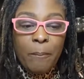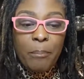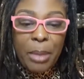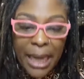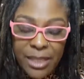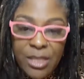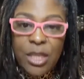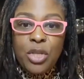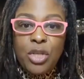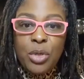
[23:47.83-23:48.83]
but
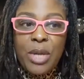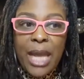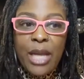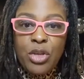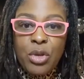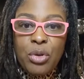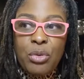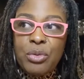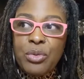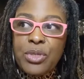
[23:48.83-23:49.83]
you can
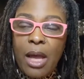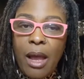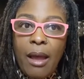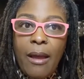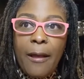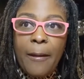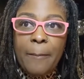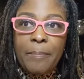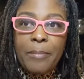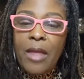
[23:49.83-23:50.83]
use
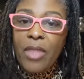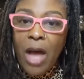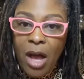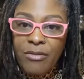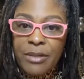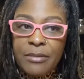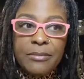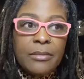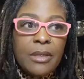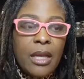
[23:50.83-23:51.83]
um, the oven,
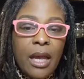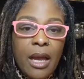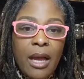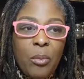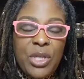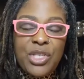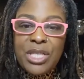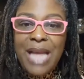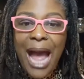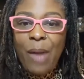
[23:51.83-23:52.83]
uh, which
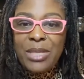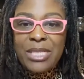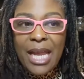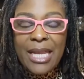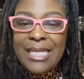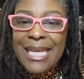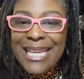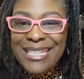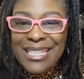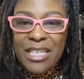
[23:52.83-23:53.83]
is I would say is
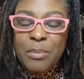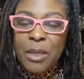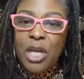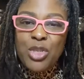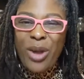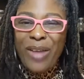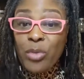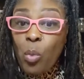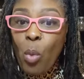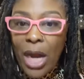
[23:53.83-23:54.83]
easiest because you don't have
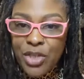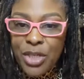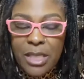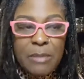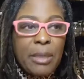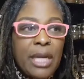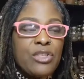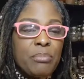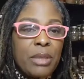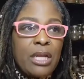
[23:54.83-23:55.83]
to watch it as
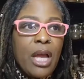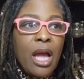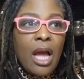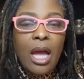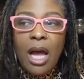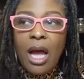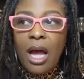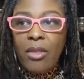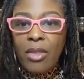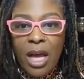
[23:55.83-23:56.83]
much. But
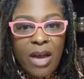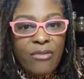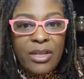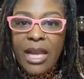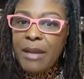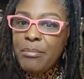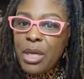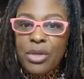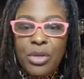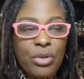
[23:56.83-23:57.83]
uh, the oven can be
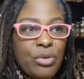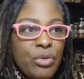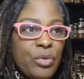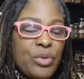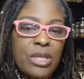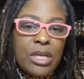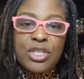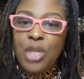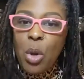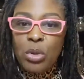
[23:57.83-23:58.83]
used, a
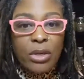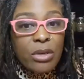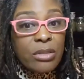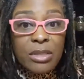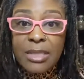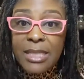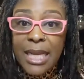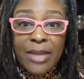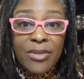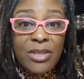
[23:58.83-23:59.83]
solar sitting in the